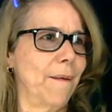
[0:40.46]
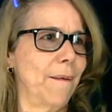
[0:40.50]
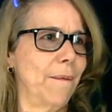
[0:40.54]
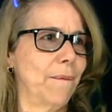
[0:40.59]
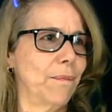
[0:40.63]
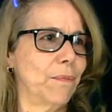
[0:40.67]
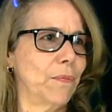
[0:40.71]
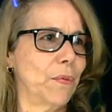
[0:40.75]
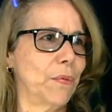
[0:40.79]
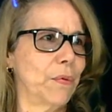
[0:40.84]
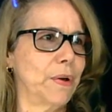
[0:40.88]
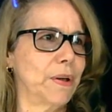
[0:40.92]

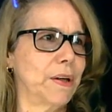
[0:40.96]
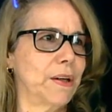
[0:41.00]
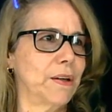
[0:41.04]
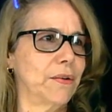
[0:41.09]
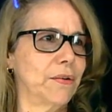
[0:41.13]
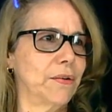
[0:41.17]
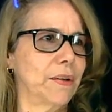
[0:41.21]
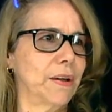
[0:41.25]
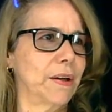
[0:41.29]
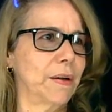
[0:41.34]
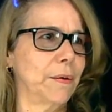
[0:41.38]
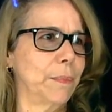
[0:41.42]
We need to
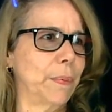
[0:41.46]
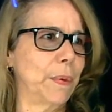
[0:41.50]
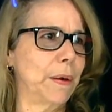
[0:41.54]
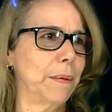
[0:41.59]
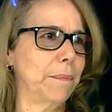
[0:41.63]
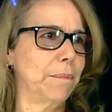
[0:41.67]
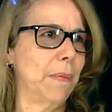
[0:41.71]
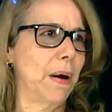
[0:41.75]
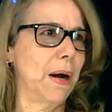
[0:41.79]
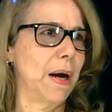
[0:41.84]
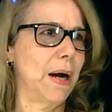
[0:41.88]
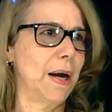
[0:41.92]
keep in
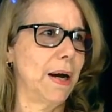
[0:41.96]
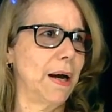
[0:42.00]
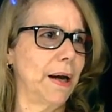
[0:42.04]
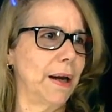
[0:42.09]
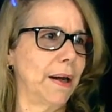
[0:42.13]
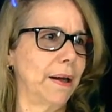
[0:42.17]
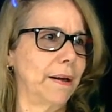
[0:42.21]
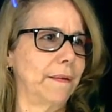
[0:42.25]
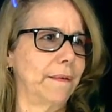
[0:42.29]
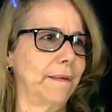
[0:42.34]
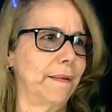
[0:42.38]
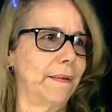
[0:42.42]

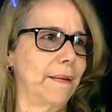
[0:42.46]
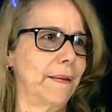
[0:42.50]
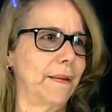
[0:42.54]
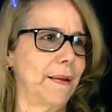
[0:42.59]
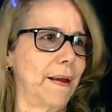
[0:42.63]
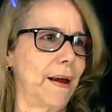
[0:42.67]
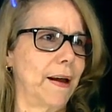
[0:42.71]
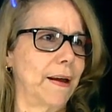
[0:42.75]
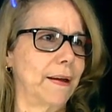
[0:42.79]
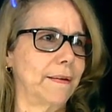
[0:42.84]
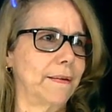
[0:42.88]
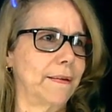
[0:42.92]
mind
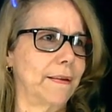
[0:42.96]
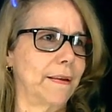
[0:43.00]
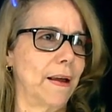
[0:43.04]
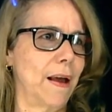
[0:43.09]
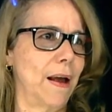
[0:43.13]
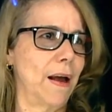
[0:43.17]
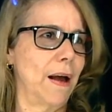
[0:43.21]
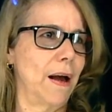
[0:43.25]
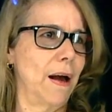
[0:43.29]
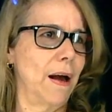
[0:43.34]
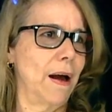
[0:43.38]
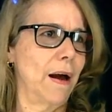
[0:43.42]
that
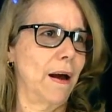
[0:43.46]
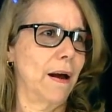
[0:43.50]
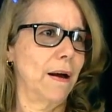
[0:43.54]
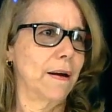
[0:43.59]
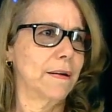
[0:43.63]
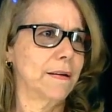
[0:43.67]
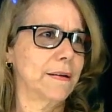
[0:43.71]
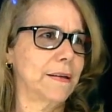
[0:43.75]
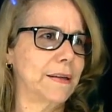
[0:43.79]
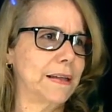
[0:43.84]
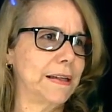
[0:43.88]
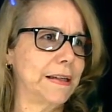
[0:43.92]

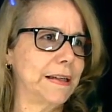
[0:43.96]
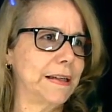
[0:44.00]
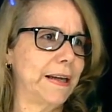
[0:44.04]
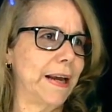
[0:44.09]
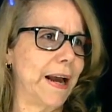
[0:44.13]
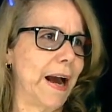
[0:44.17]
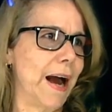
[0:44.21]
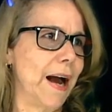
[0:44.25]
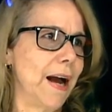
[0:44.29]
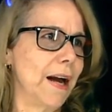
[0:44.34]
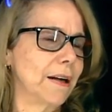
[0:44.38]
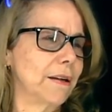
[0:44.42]
the
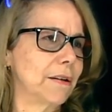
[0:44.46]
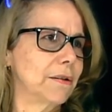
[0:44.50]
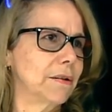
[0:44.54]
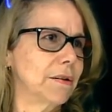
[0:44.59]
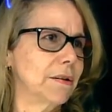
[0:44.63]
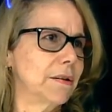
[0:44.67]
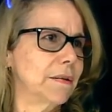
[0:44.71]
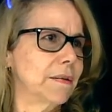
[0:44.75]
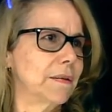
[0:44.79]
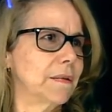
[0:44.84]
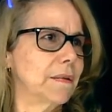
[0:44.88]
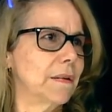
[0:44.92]

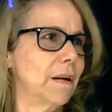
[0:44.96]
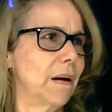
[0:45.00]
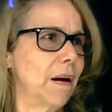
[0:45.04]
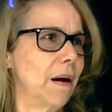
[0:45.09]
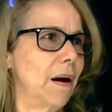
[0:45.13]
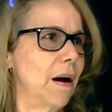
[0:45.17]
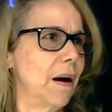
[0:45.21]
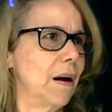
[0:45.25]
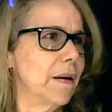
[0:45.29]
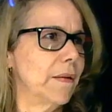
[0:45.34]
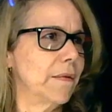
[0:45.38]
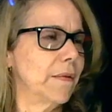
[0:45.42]
angles,
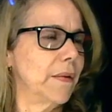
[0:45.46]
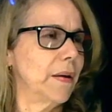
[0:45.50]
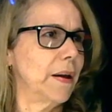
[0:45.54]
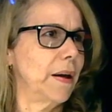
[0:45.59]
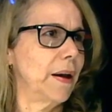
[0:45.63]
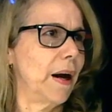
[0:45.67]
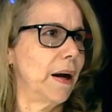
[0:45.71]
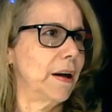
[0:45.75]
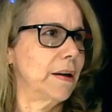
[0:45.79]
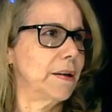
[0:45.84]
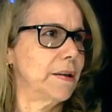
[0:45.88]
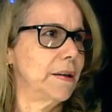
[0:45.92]
the
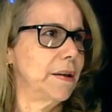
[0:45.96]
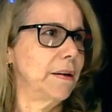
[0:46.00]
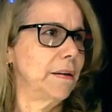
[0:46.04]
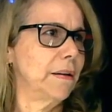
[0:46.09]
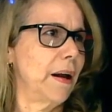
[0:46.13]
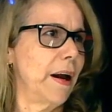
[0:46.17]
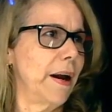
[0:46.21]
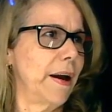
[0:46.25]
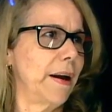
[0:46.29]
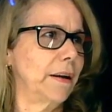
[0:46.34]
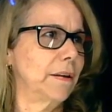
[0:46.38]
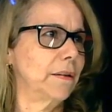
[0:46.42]
ideal
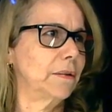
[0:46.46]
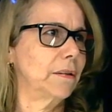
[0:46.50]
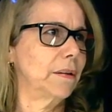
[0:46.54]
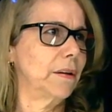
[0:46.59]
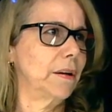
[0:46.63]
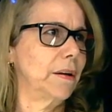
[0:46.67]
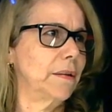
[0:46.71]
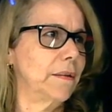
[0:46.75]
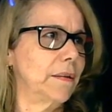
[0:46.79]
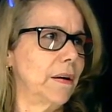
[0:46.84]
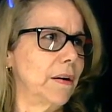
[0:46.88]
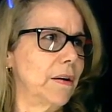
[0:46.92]
angle
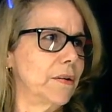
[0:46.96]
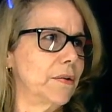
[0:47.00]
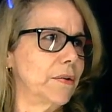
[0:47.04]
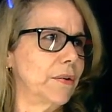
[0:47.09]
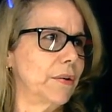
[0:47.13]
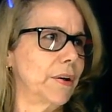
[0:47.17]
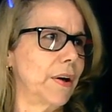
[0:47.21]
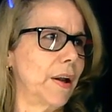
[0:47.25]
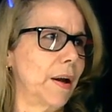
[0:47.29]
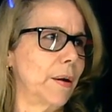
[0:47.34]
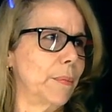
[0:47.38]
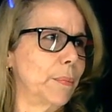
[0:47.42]
is
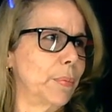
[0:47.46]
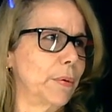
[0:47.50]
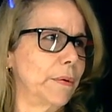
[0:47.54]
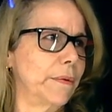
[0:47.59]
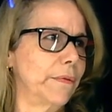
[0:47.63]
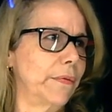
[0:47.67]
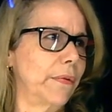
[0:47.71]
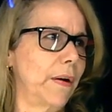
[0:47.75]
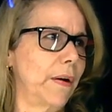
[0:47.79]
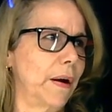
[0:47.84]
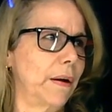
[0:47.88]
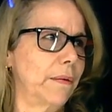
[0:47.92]

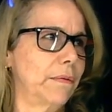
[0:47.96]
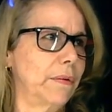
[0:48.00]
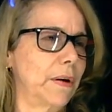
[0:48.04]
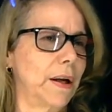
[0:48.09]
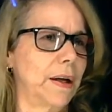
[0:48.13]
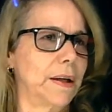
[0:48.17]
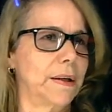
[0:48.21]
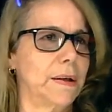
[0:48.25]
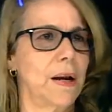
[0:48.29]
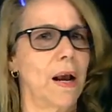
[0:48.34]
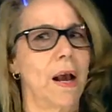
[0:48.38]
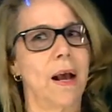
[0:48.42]
109.5,
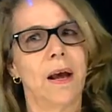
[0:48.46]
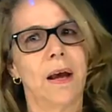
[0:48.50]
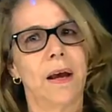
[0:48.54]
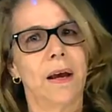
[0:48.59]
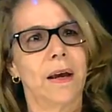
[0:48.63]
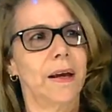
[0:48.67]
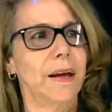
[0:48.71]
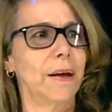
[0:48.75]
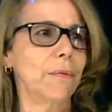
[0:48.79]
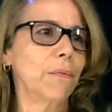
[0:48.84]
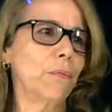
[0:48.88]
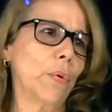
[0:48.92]
right?
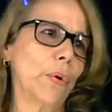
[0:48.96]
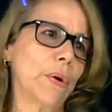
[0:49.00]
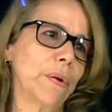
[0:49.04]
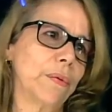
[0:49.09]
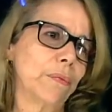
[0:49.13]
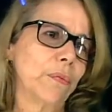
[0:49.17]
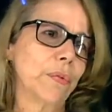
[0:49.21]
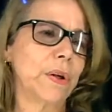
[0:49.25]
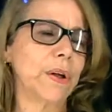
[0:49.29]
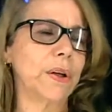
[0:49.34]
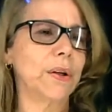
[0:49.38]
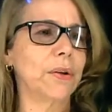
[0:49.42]
And when
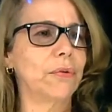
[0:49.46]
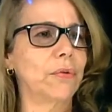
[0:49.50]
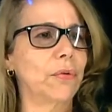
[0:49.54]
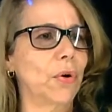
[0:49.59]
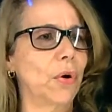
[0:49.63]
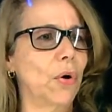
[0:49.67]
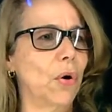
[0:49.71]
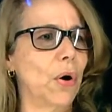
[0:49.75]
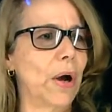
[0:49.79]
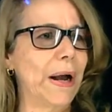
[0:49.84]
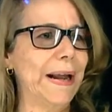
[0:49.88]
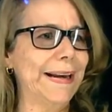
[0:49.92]
we
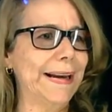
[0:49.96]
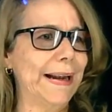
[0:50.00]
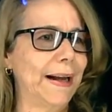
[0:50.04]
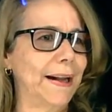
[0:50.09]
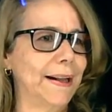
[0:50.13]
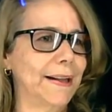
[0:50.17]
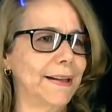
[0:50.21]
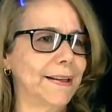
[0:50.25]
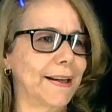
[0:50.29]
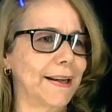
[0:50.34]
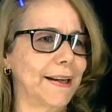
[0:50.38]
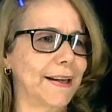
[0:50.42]
draw an
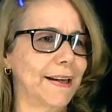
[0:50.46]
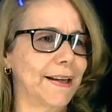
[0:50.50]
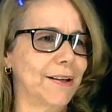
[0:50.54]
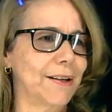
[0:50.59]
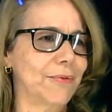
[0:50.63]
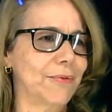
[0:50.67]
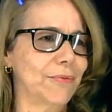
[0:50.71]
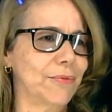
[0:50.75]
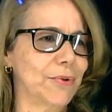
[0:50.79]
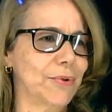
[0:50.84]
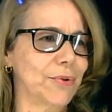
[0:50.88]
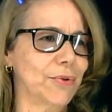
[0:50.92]
alkane,
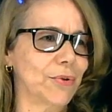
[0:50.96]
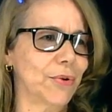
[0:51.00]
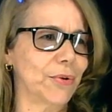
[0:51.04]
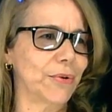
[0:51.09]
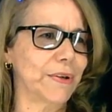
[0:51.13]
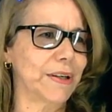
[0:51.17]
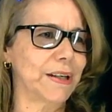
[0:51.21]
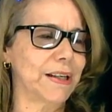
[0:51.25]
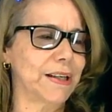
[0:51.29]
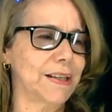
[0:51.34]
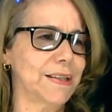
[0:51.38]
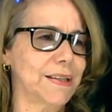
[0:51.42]
we're
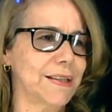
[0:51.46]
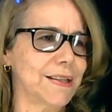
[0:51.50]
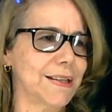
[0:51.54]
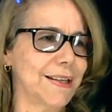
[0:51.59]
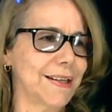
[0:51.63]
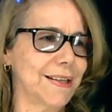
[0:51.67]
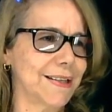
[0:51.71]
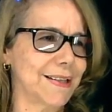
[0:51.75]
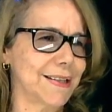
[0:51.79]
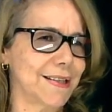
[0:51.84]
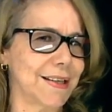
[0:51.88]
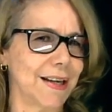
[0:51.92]
drawing a
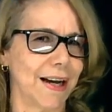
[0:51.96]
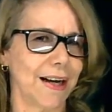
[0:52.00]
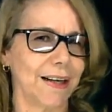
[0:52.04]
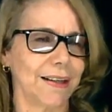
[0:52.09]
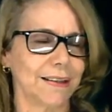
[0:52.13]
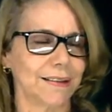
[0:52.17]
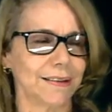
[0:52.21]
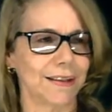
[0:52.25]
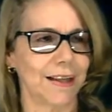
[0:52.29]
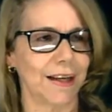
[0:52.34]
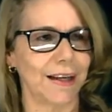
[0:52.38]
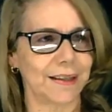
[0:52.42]
zigzag
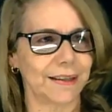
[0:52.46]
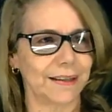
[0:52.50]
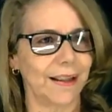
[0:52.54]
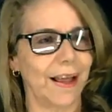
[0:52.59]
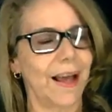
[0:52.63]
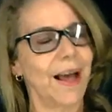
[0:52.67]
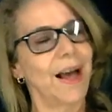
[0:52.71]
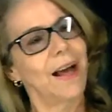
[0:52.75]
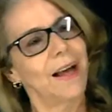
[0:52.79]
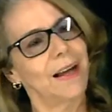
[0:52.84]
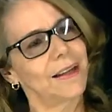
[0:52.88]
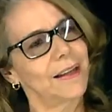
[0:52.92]
like
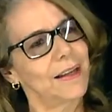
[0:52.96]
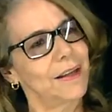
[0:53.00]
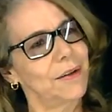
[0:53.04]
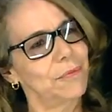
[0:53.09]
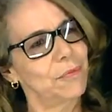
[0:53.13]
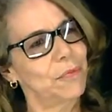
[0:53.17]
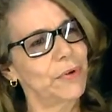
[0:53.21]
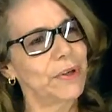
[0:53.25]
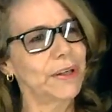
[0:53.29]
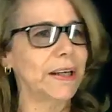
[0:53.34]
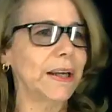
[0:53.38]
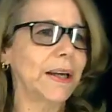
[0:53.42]
that, and
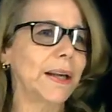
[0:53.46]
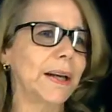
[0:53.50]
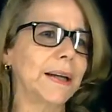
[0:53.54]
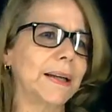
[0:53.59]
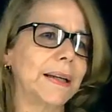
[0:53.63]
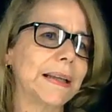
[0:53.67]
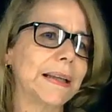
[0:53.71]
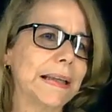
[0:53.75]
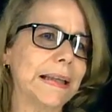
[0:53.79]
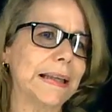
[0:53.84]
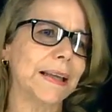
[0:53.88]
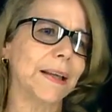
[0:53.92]
we're kind
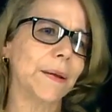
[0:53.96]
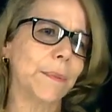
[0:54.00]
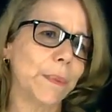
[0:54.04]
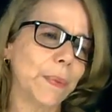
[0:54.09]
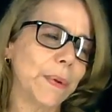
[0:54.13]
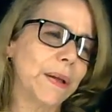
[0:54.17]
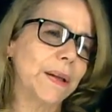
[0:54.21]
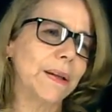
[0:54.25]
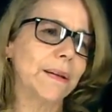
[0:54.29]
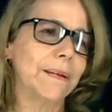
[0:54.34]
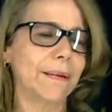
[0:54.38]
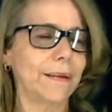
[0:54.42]
of
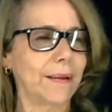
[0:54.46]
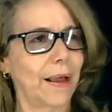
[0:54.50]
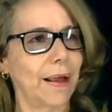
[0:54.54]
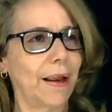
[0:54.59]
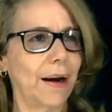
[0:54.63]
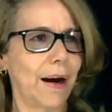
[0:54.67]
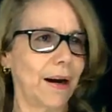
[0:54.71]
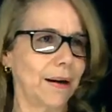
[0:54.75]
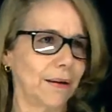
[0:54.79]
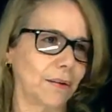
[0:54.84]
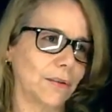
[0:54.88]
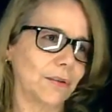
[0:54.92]
keeping that
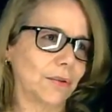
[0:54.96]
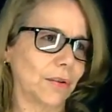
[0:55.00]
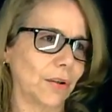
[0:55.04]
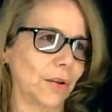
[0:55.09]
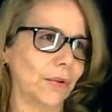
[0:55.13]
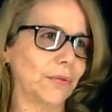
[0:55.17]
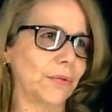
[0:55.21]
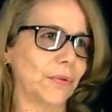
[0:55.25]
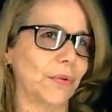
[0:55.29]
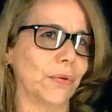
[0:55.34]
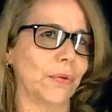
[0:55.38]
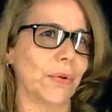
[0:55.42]
angle
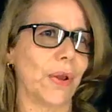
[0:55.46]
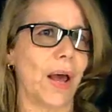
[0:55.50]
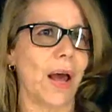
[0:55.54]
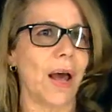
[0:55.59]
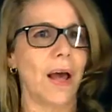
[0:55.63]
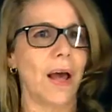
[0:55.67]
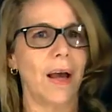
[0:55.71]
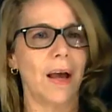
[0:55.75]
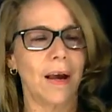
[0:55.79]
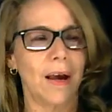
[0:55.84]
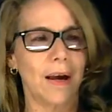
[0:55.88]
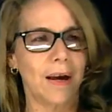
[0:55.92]
close to that.
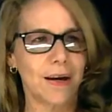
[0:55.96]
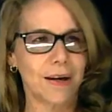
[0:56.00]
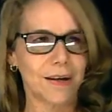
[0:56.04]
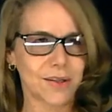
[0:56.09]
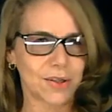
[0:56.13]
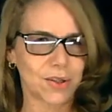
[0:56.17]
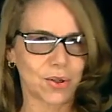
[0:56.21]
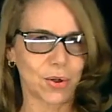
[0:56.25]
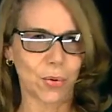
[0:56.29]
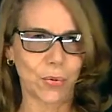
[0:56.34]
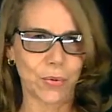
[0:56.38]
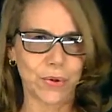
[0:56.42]

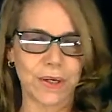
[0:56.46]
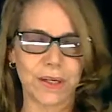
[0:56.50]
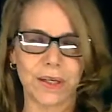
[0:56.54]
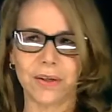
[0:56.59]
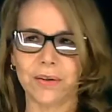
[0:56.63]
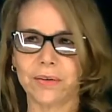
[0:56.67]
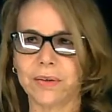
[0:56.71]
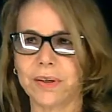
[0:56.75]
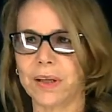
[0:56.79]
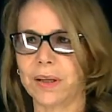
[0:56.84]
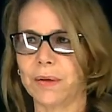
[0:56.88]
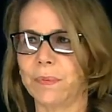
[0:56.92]
So we need to
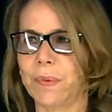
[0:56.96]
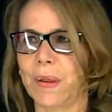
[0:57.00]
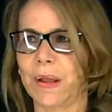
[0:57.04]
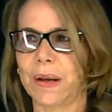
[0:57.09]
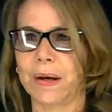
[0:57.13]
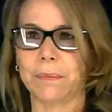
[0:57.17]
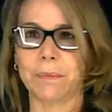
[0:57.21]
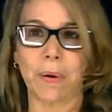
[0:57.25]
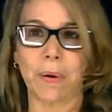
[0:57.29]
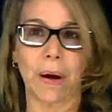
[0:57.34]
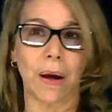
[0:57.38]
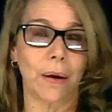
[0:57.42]
keep that
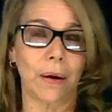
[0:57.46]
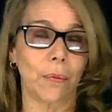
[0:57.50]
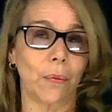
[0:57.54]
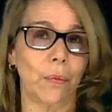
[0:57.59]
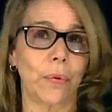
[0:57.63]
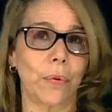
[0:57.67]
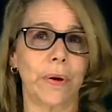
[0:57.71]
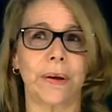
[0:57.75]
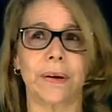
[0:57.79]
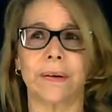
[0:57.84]
in mind. Where